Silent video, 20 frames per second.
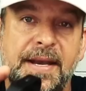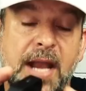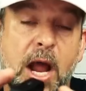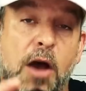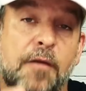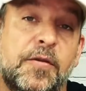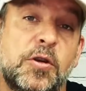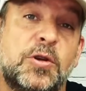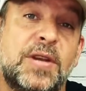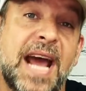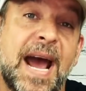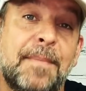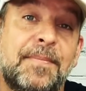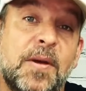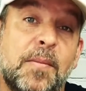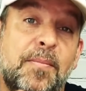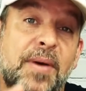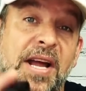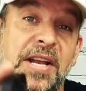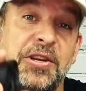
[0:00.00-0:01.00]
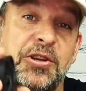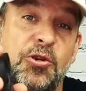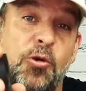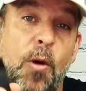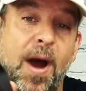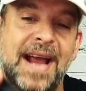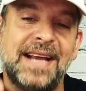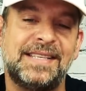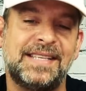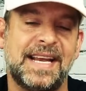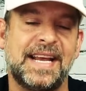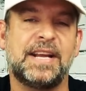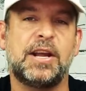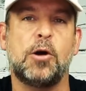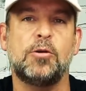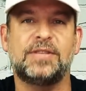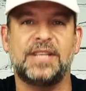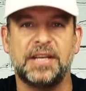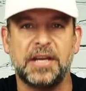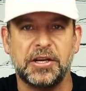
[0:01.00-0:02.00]
Now, if you tap the button twice, it
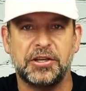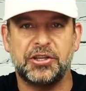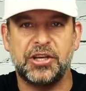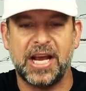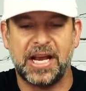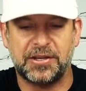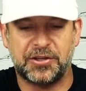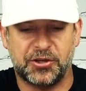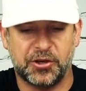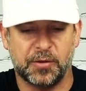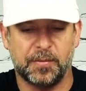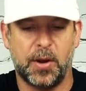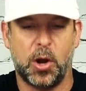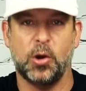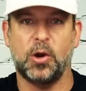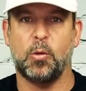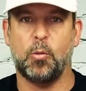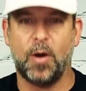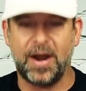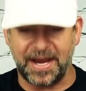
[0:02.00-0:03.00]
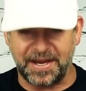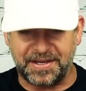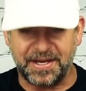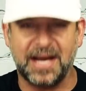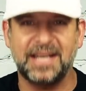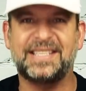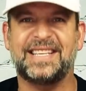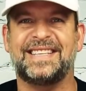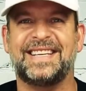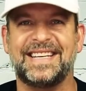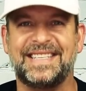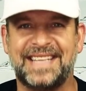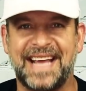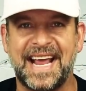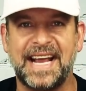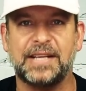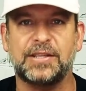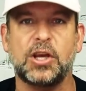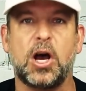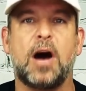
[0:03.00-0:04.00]
goes into gesture mode. And what it does is it
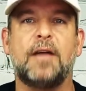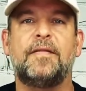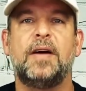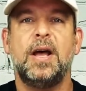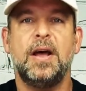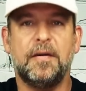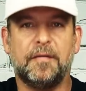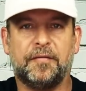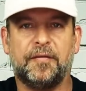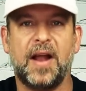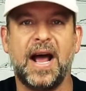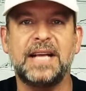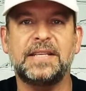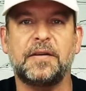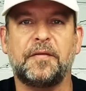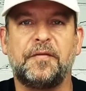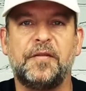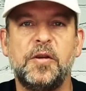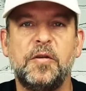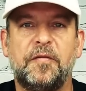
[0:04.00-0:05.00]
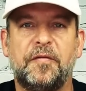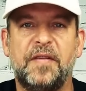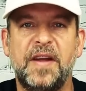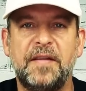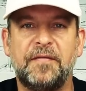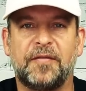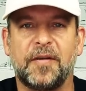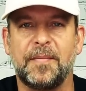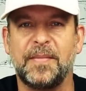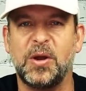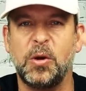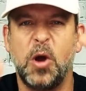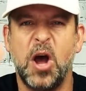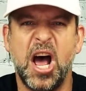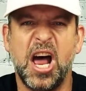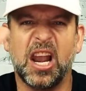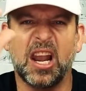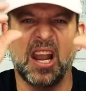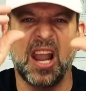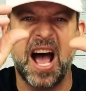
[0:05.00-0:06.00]
takes off, flies a few feet from you,
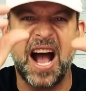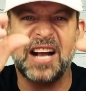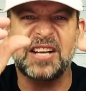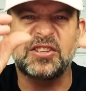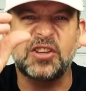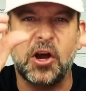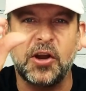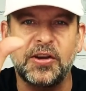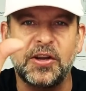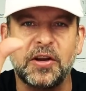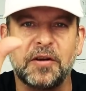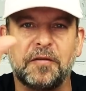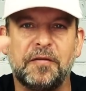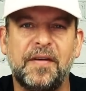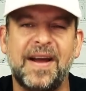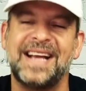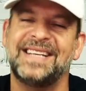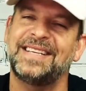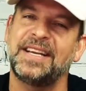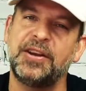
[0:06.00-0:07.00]
locks onto your face.